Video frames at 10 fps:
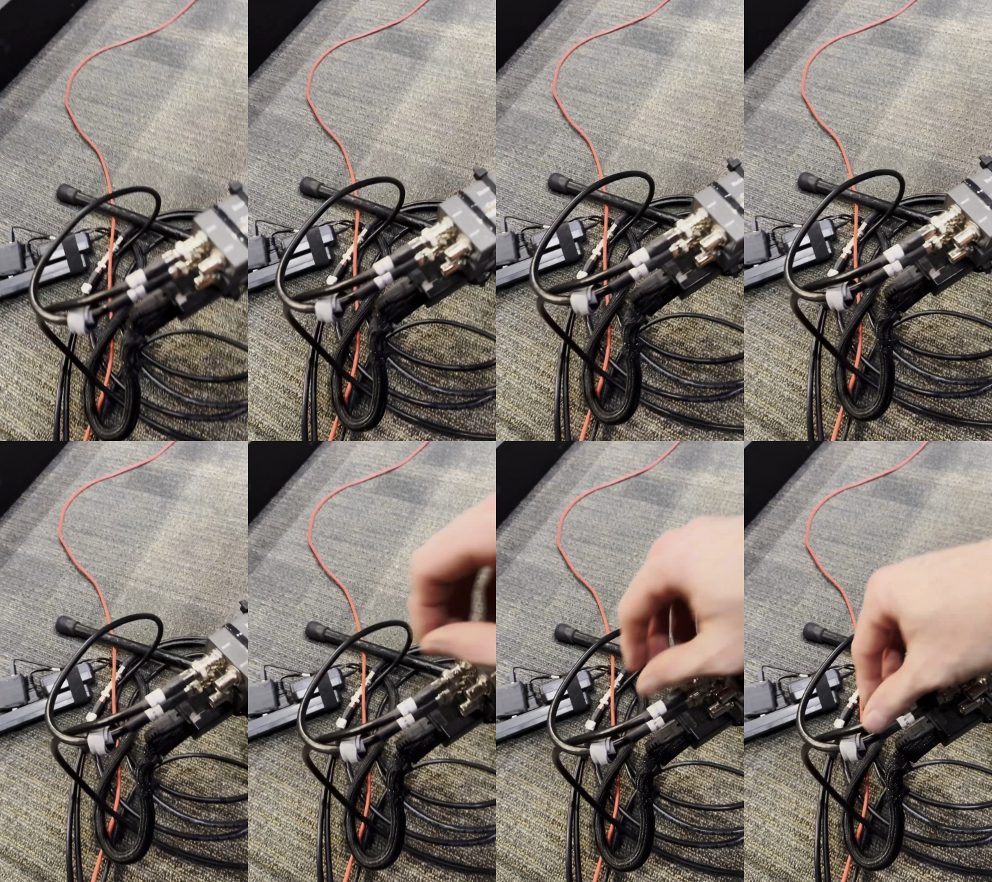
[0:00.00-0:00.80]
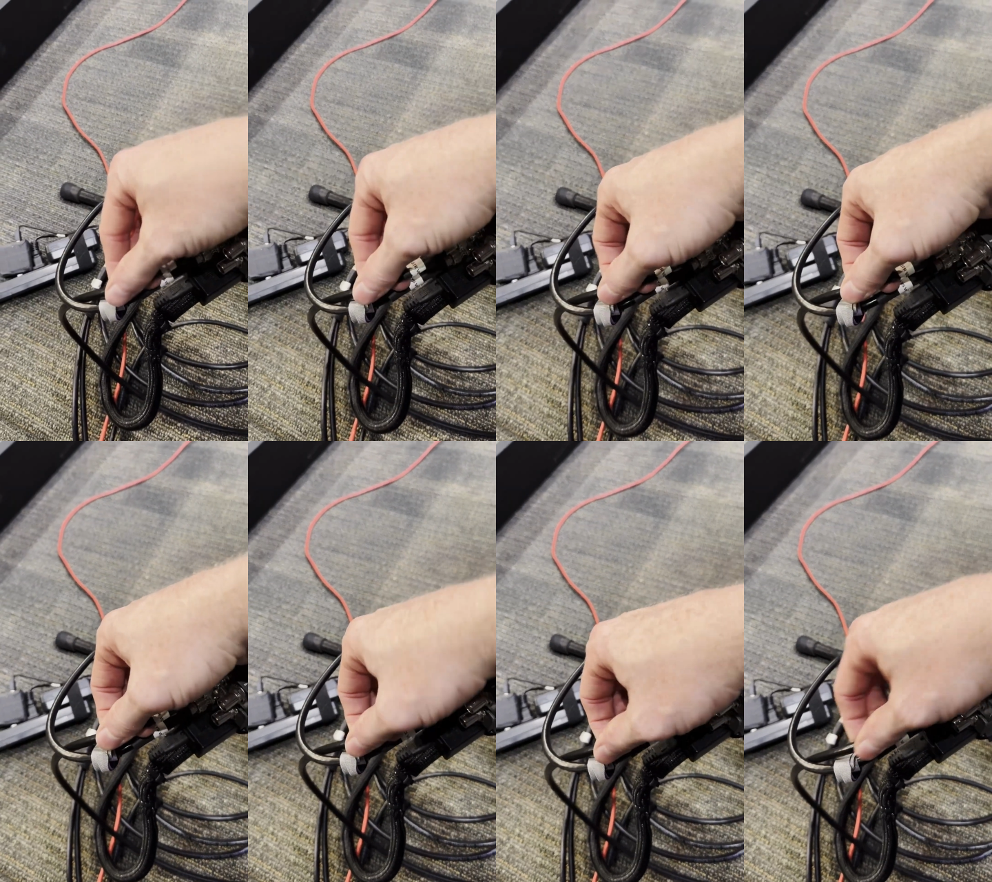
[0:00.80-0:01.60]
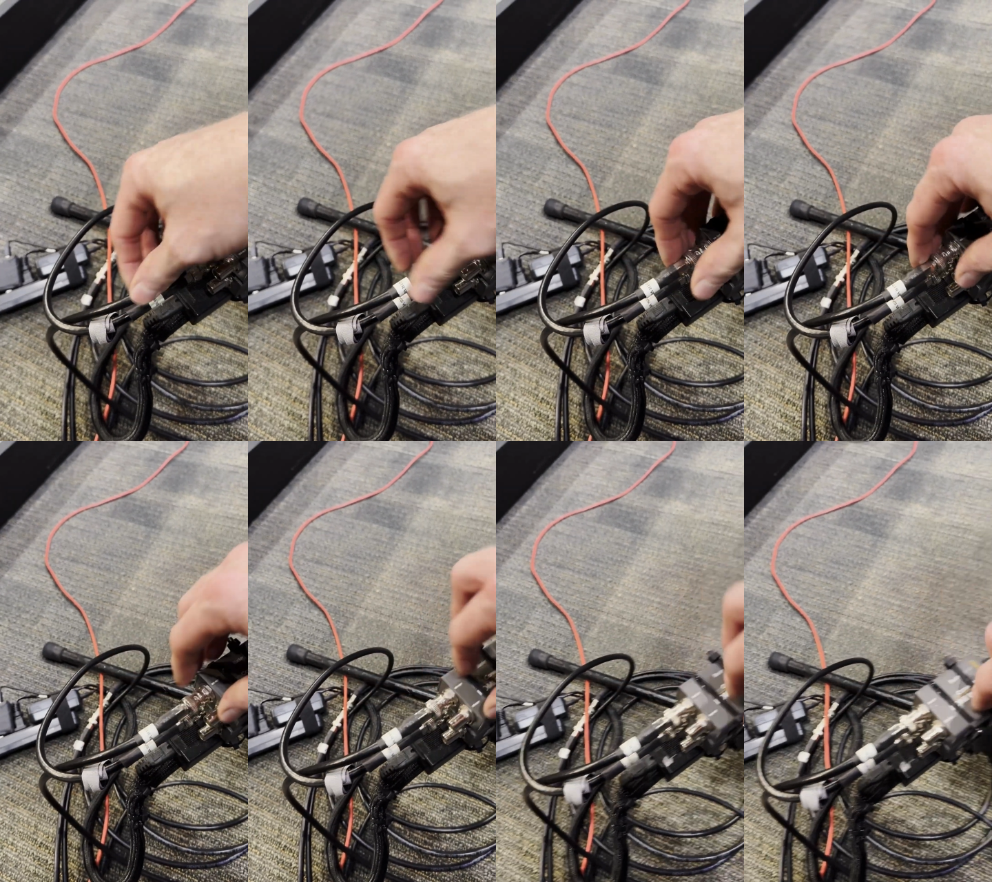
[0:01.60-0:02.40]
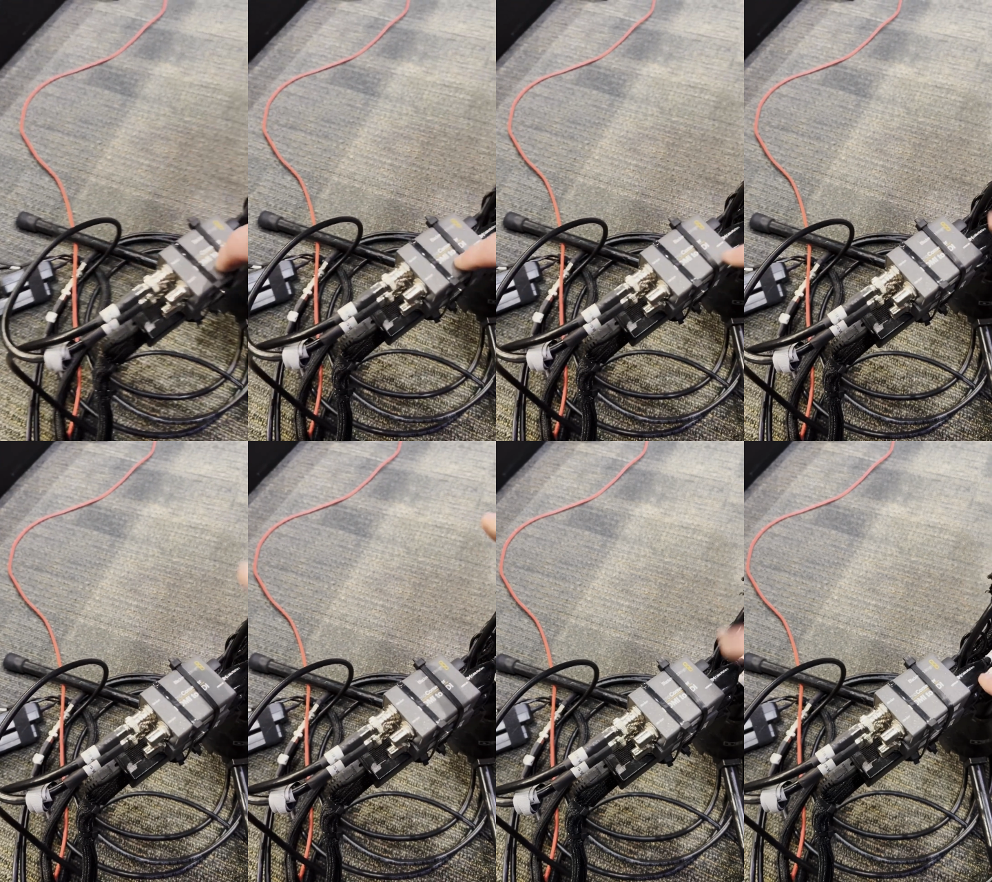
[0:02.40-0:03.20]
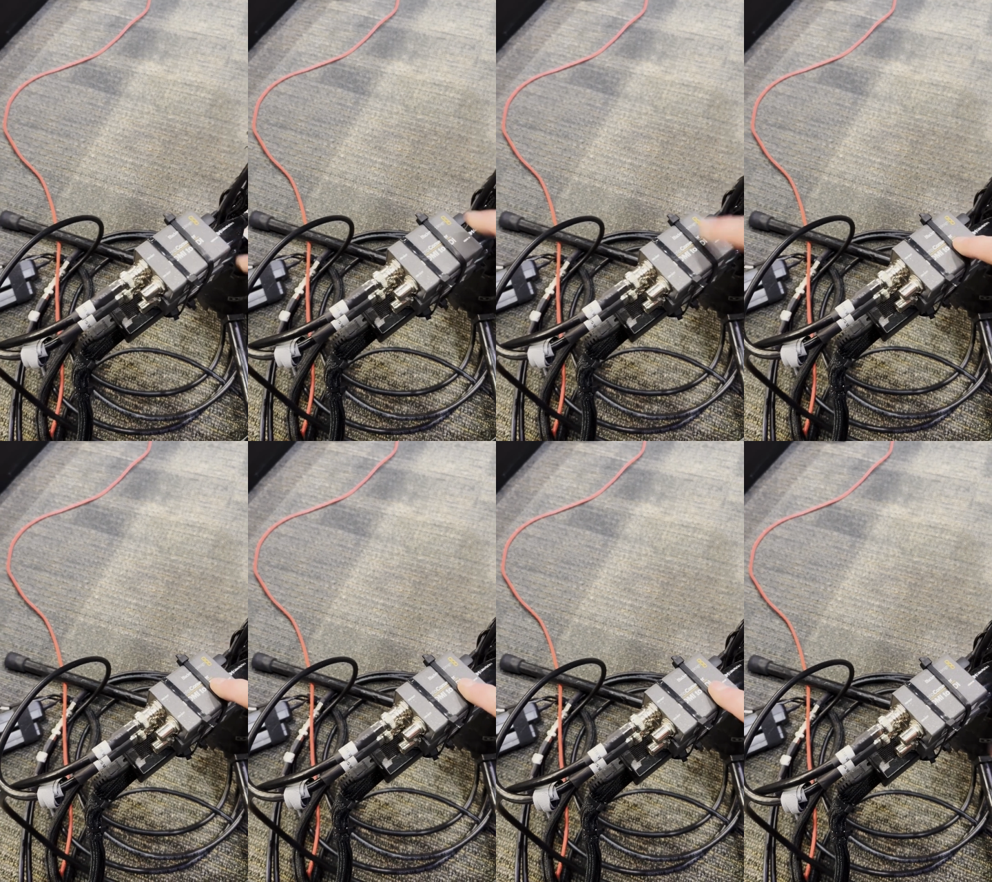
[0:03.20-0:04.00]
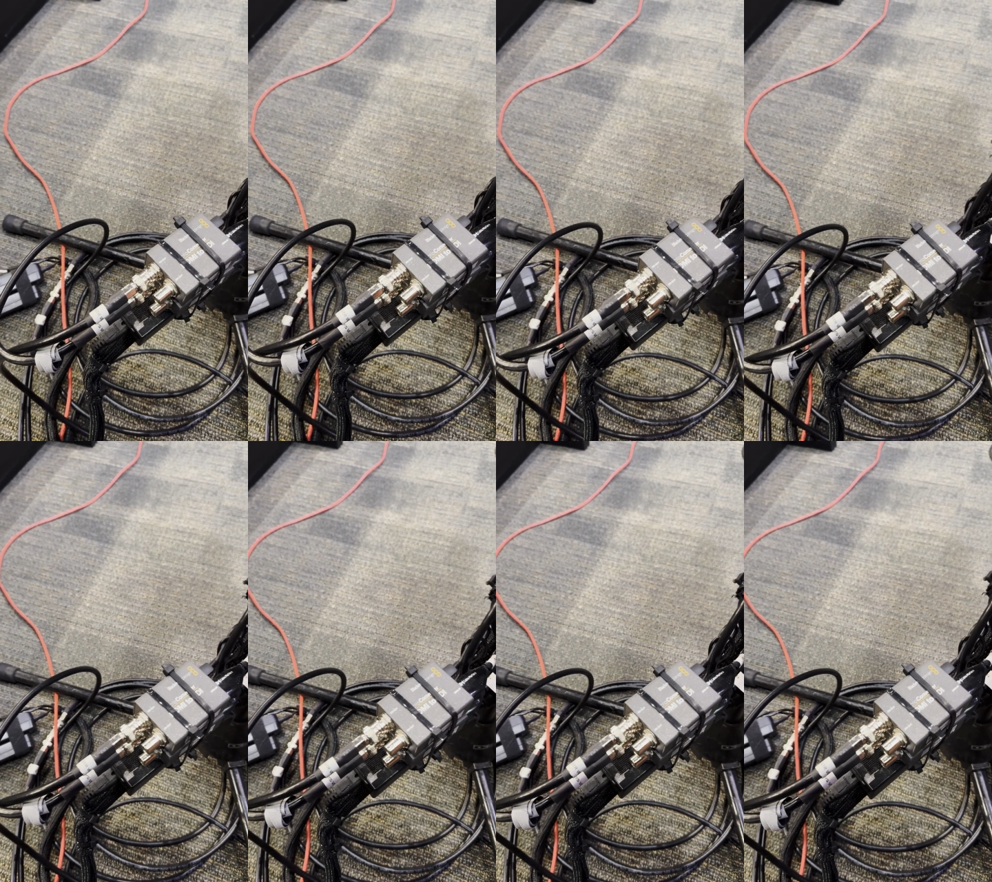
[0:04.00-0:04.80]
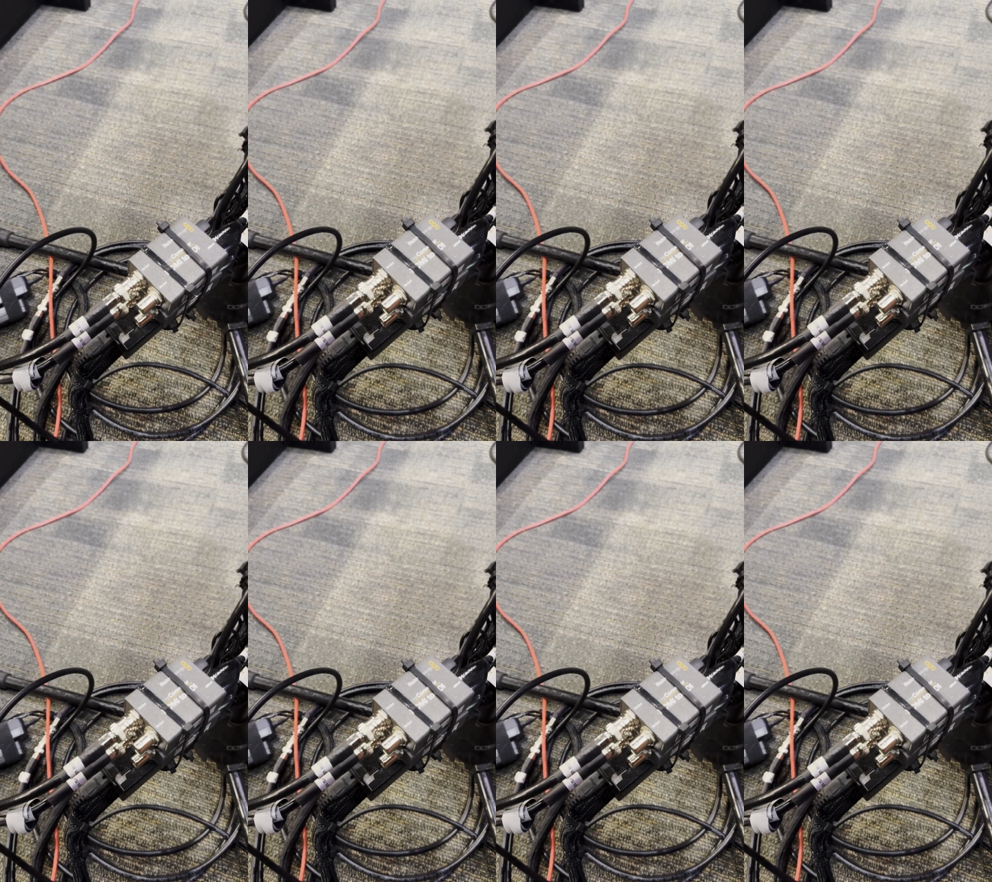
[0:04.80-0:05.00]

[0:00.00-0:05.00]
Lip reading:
[unreadable: no face in view]